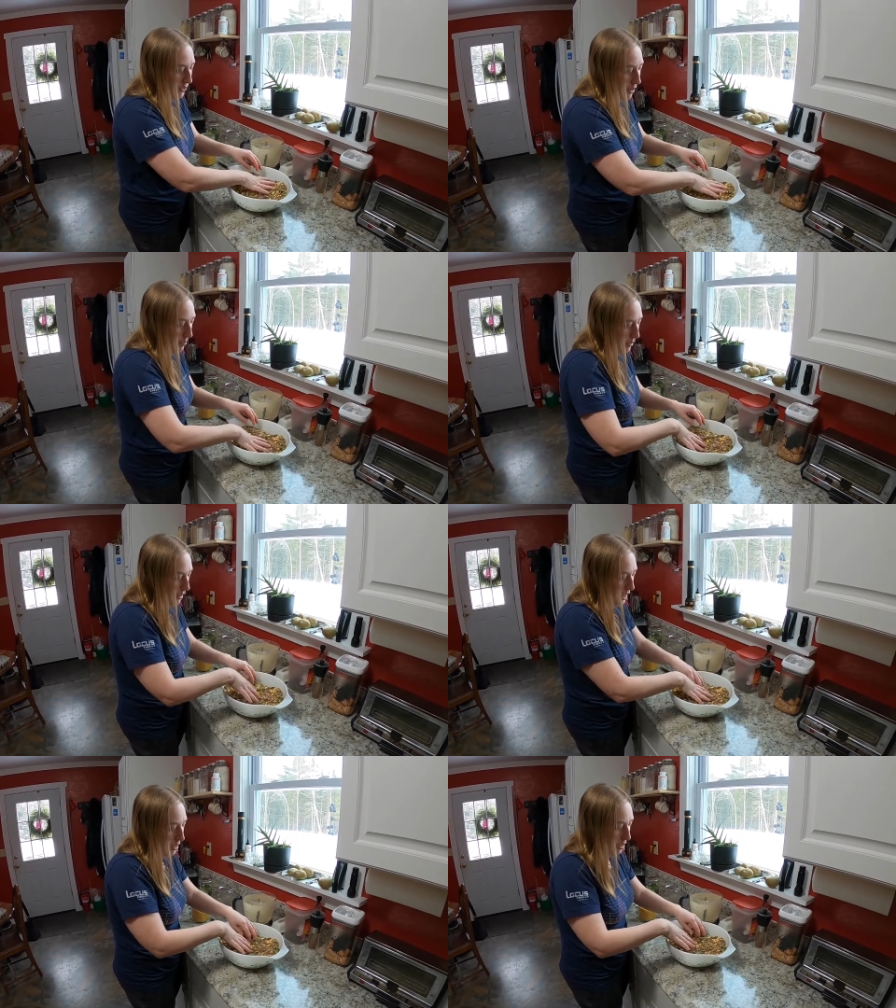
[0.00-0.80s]
from
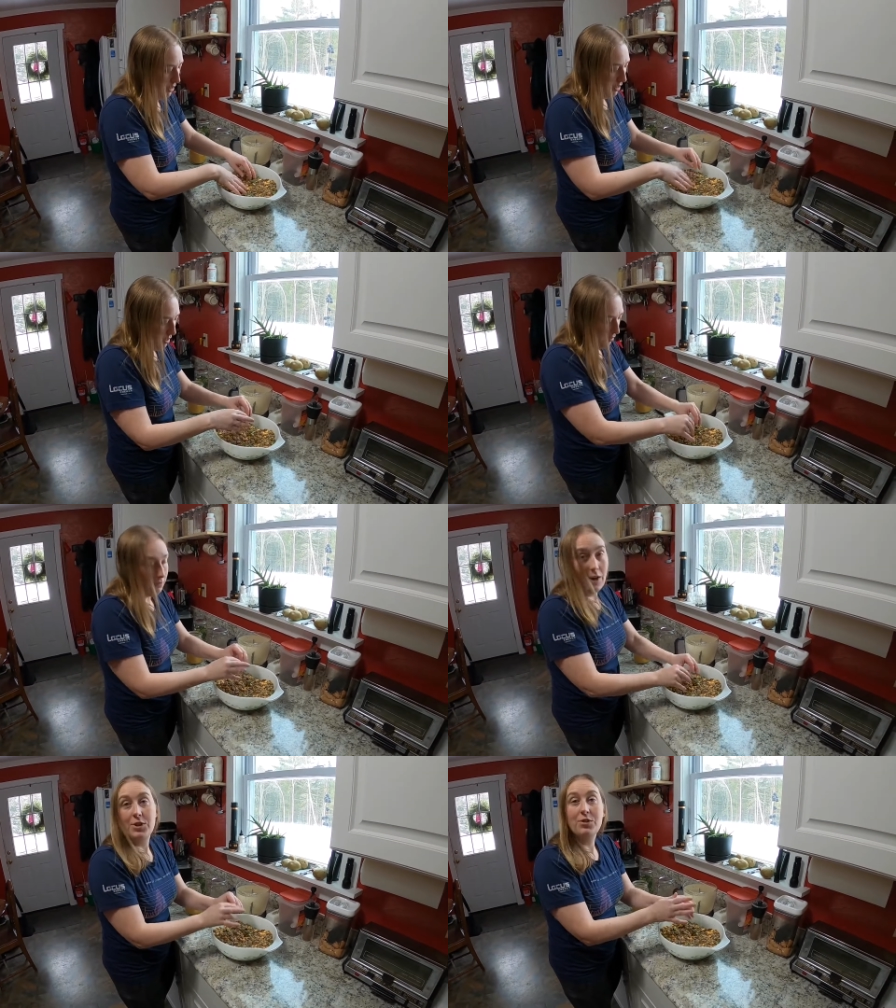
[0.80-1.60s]
the
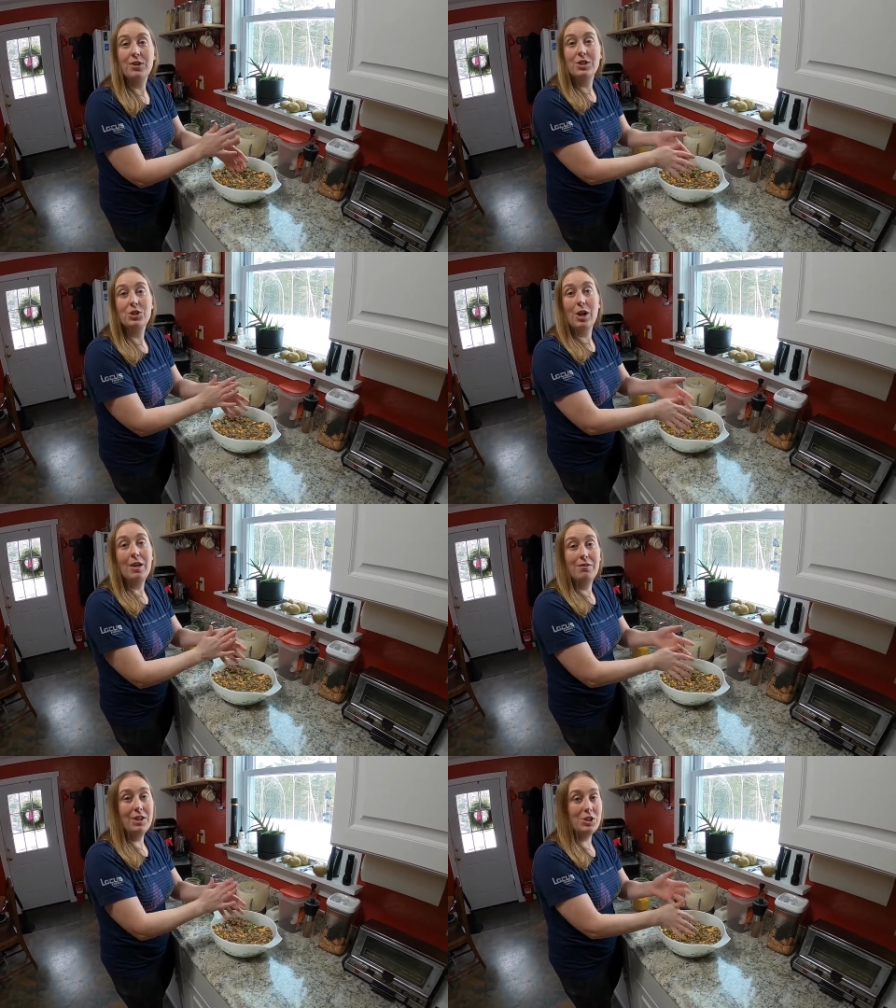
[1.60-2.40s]
fresh
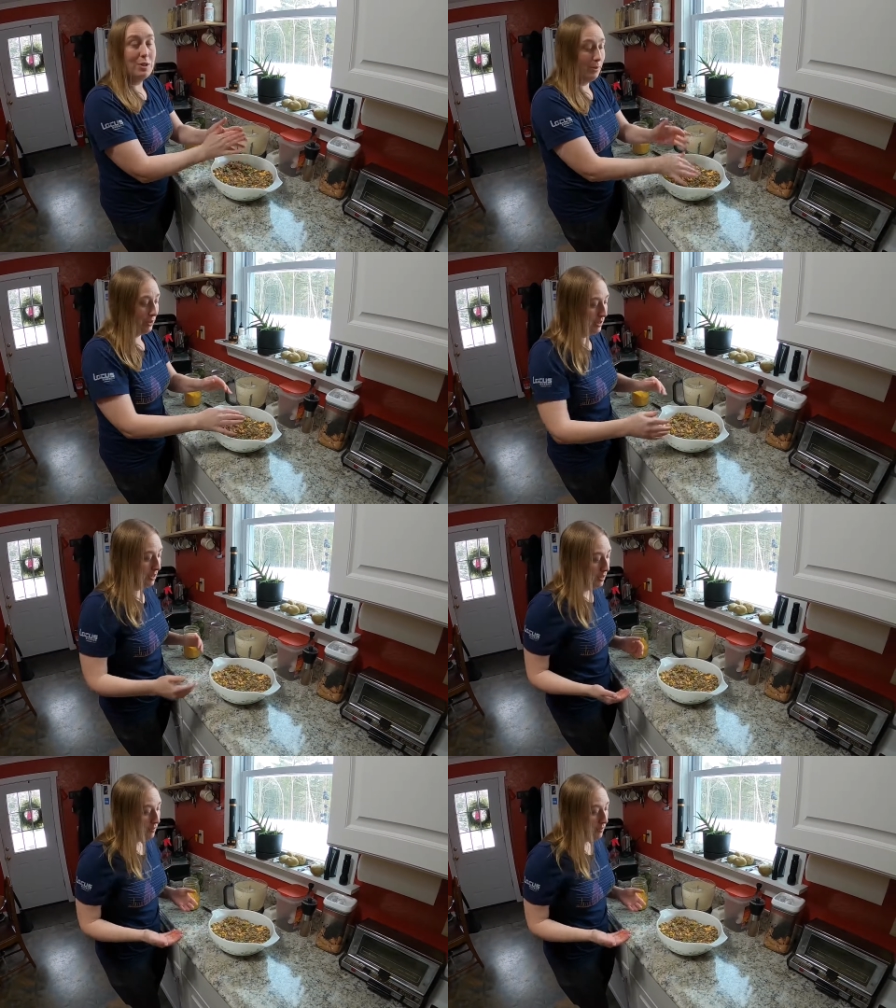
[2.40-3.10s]
freeze-dried vegetables.